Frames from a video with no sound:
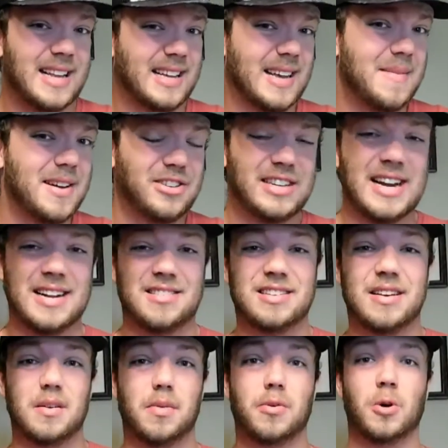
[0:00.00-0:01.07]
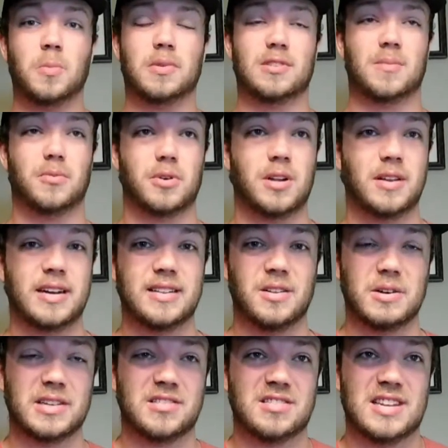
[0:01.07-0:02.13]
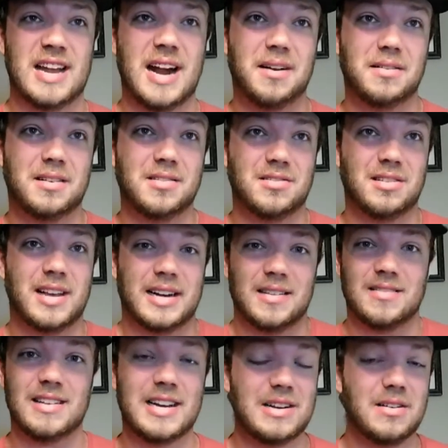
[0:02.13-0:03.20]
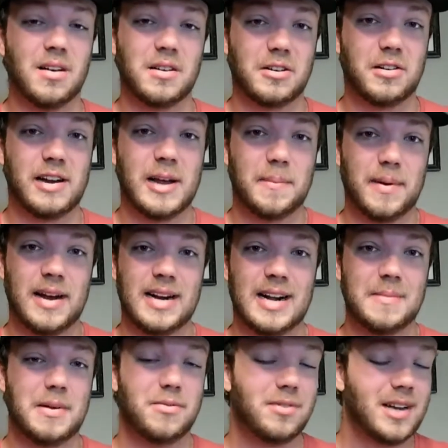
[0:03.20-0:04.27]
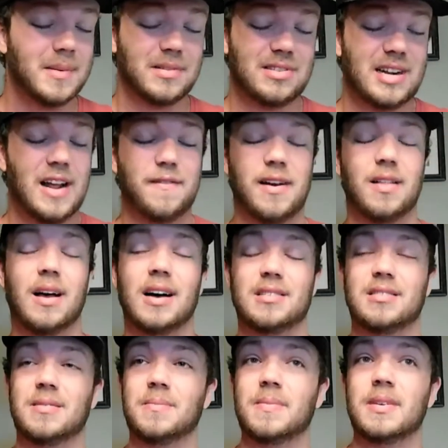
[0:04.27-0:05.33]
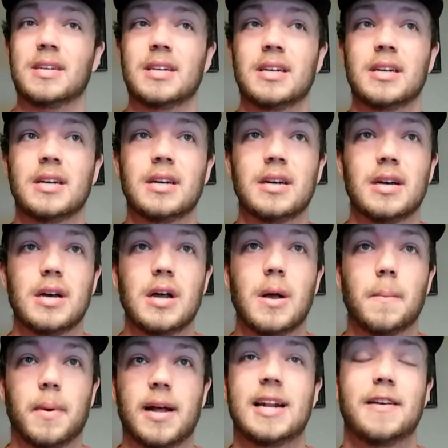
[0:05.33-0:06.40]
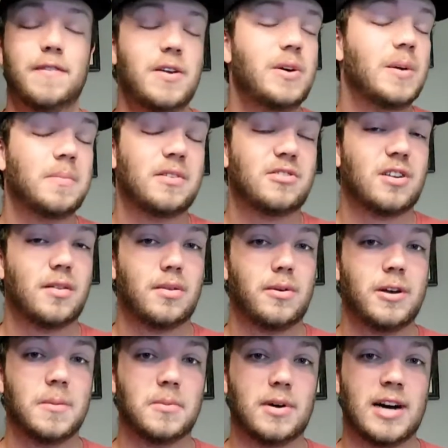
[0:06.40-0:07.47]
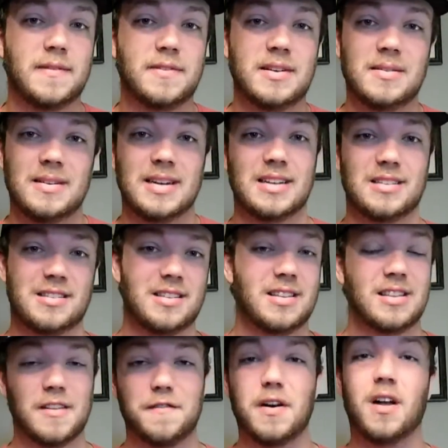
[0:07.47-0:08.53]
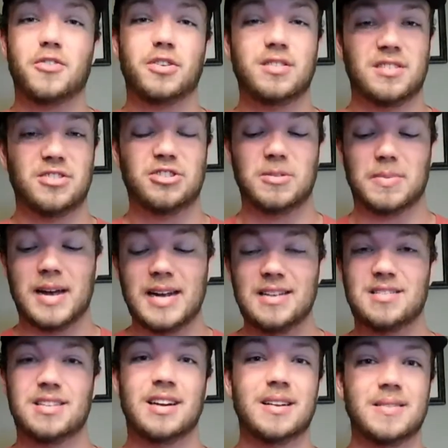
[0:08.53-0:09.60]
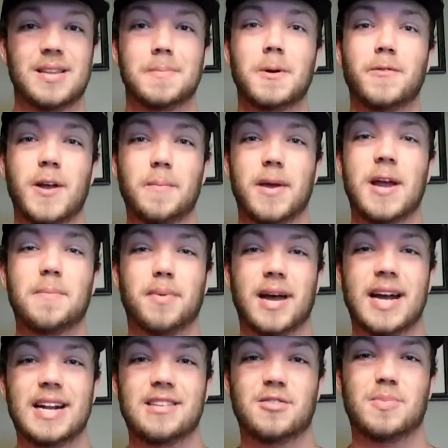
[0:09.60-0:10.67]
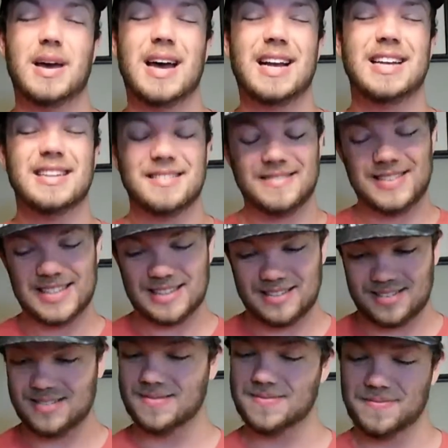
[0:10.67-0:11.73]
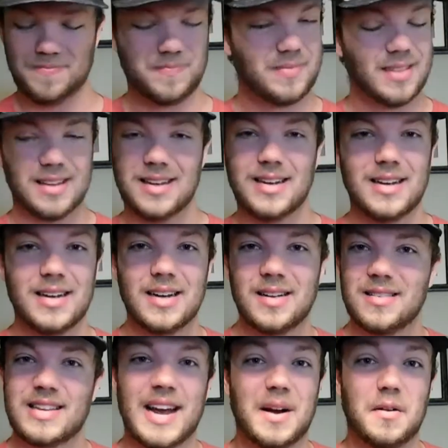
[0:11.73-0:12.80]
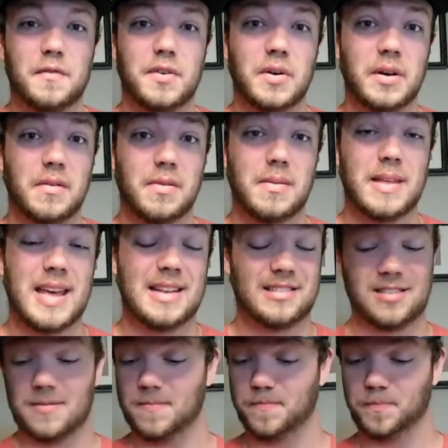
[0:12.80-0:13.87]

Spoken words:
I'm actually kind of scared to throw them because I'm worried they'll get snagged because they're like a $10 crankbait, and I'd be really upset if I lost them. But I definitely am going to start throwing them more often because the fall transition bite is here. The moving bait bite is back. Yes. Tired of throwing finesse.